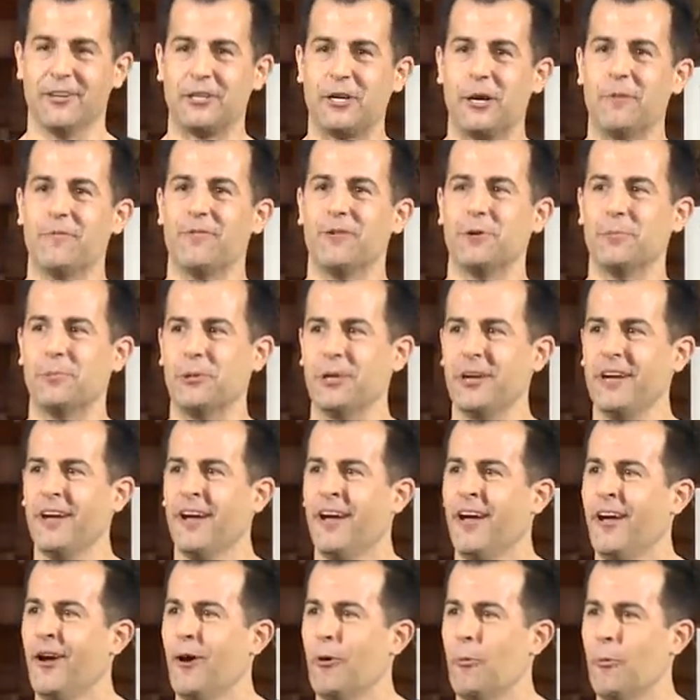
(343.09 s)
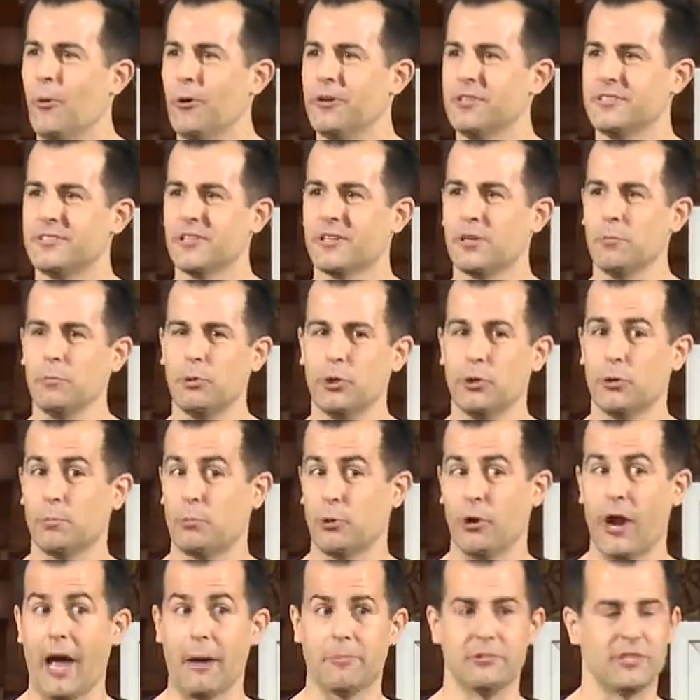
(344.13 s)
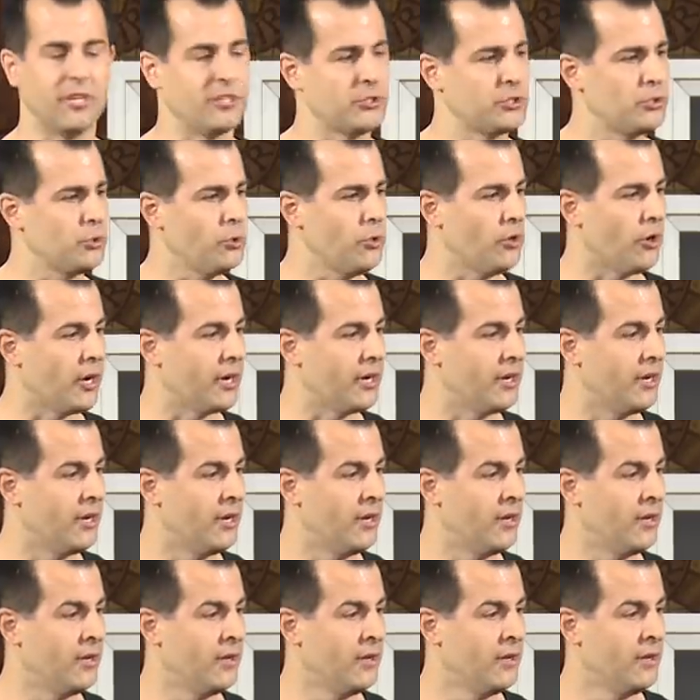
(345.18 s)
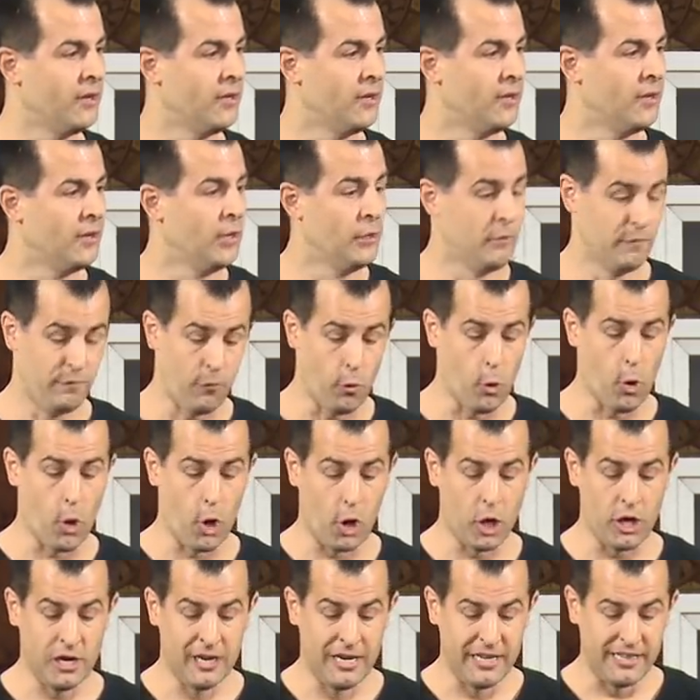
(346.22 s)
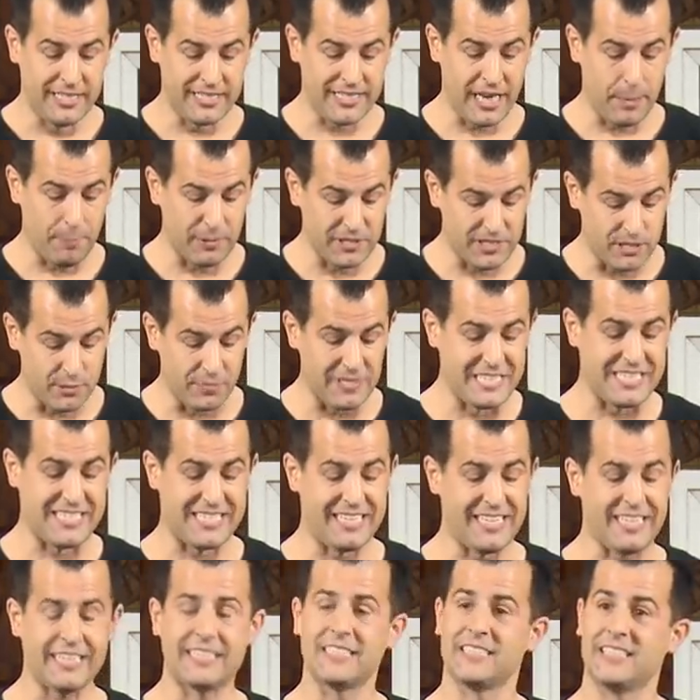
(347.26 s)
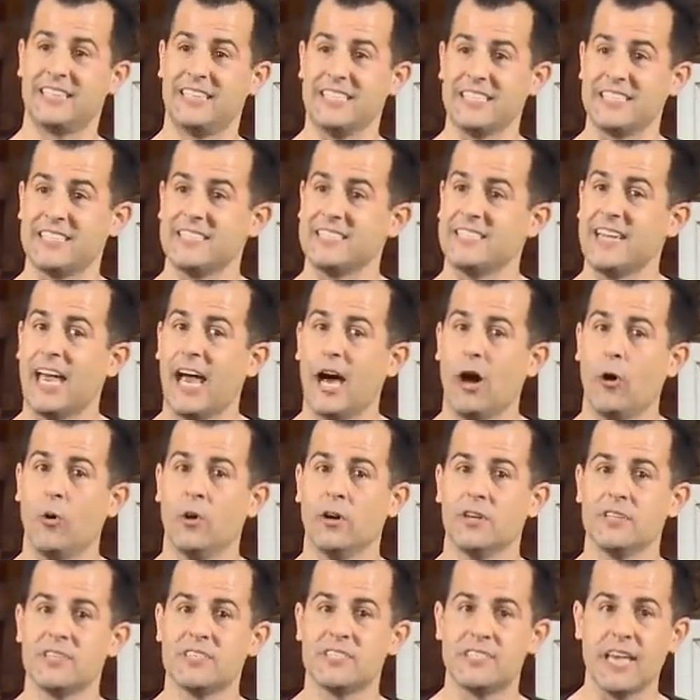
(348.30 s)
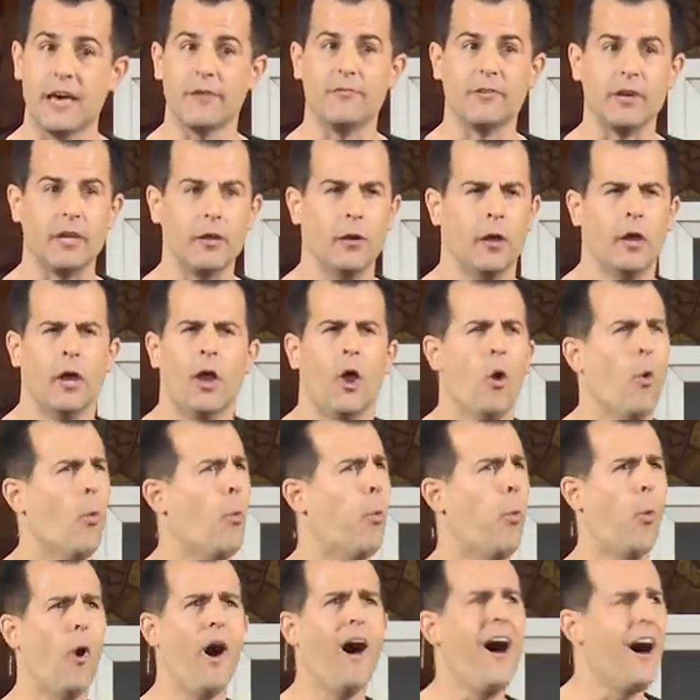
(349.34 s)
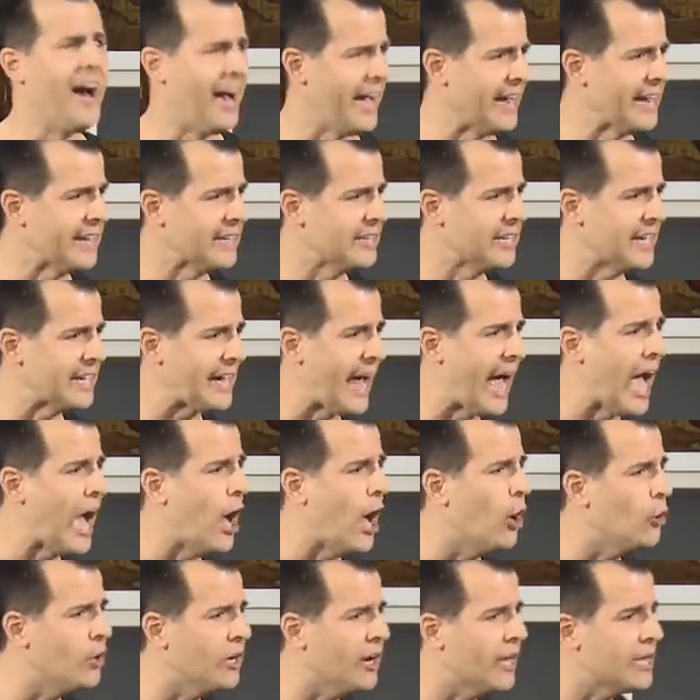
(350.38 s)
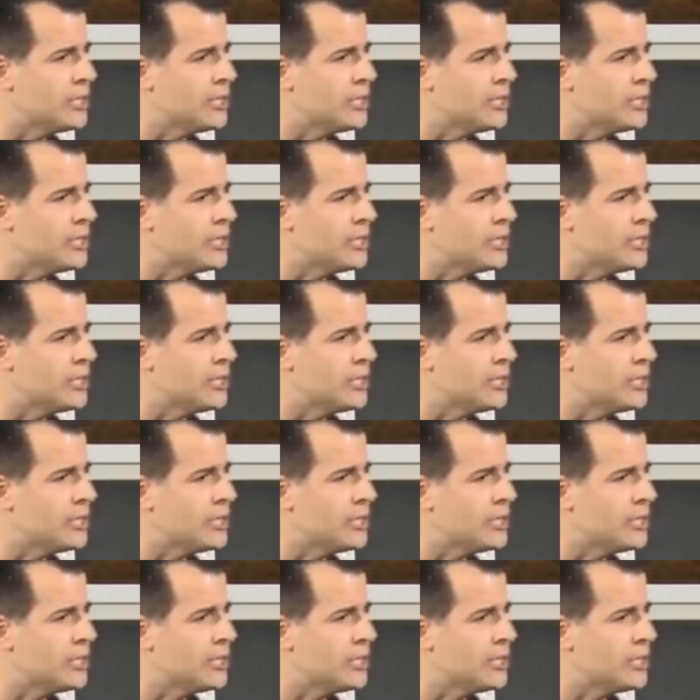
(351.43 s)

uncomfortably, what is the computer perhaps now storing? Four. This happens to be six. This is now seven. Why? Like, how did